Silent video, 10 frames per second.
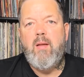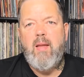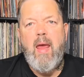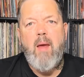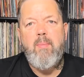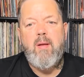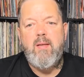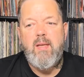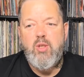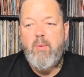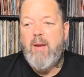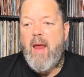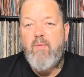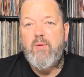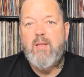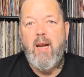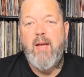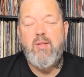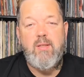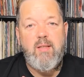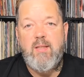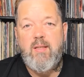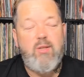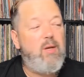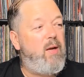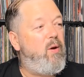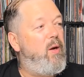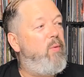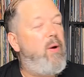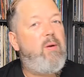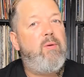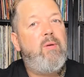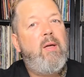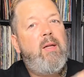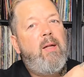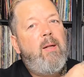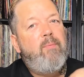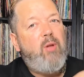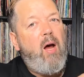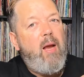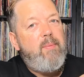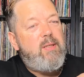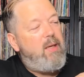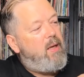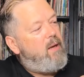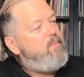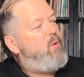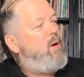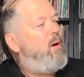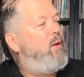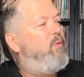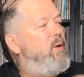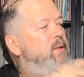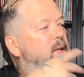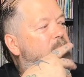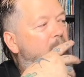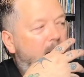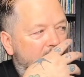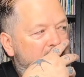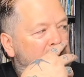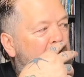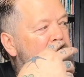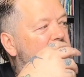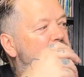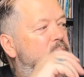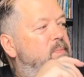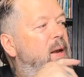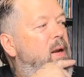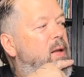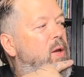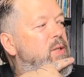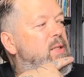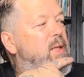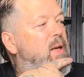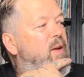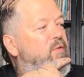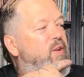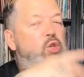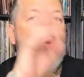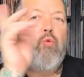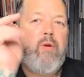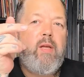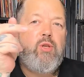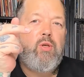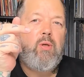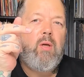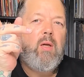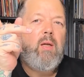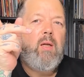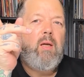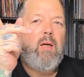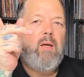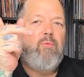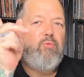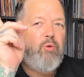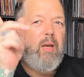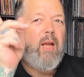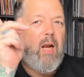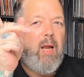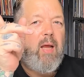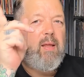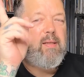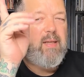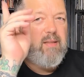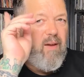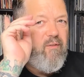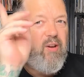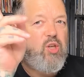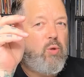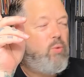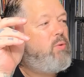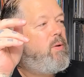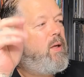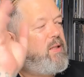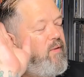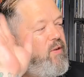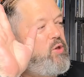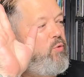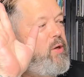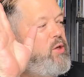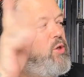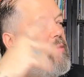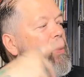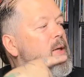get, because it should be in everyone's collection. It's just such an iconic record. The hype sticker on the front says Bauhaus to Bela Sessions, Bela Lugosi's Dead, official reissue. Really clear that it says official. It's an official reissue.